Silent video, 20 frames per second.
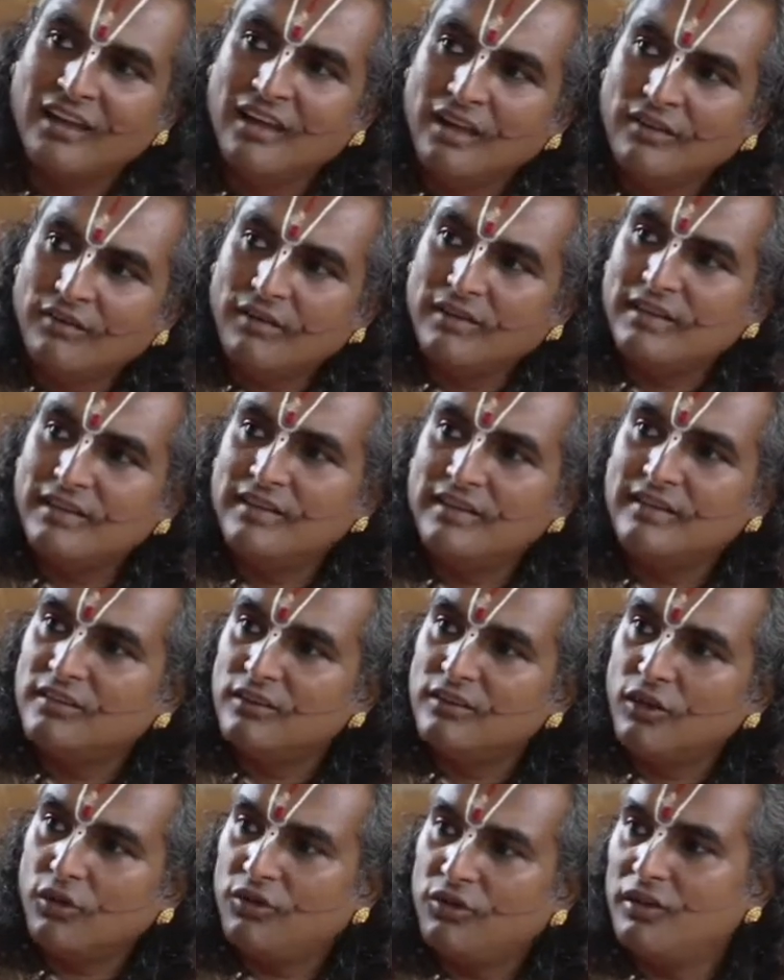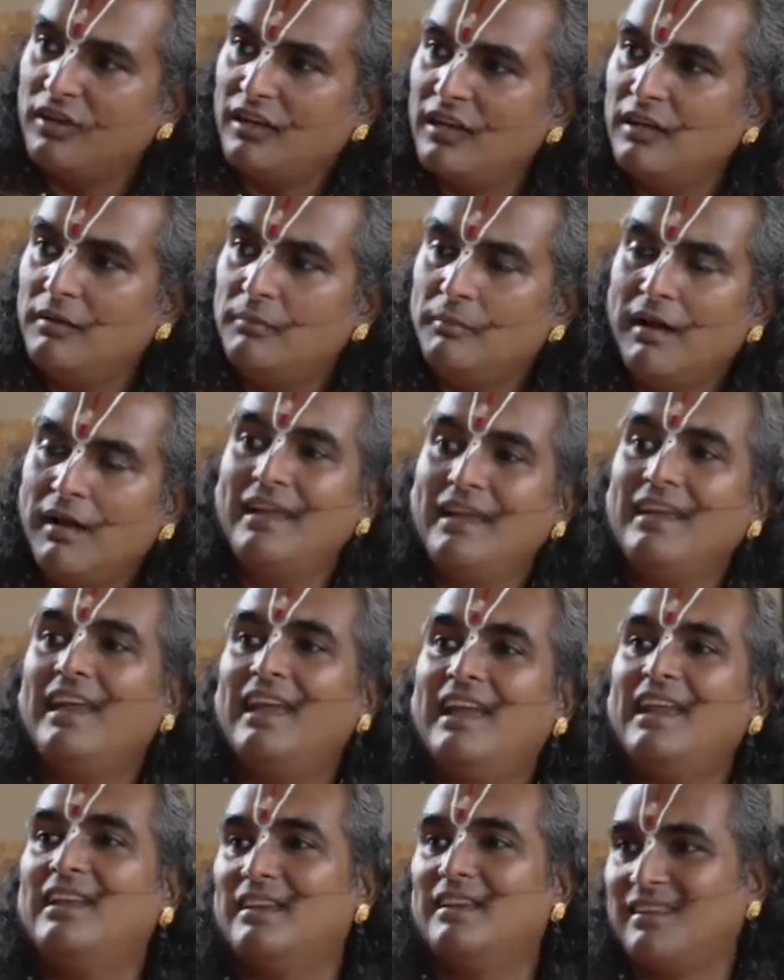but this is not in my
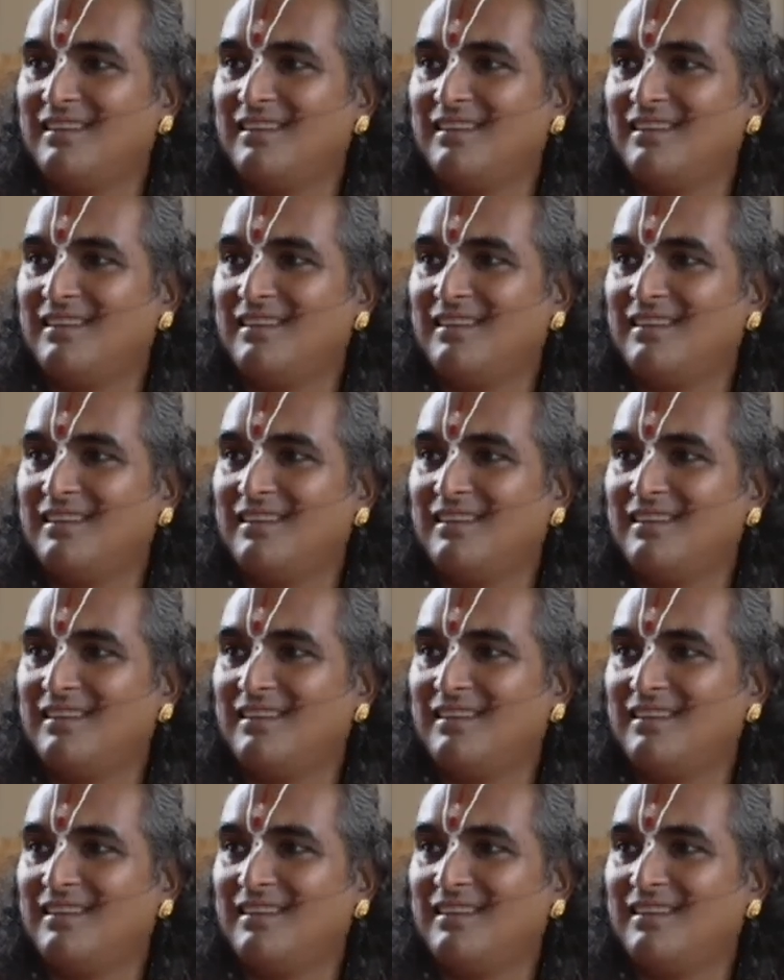hand.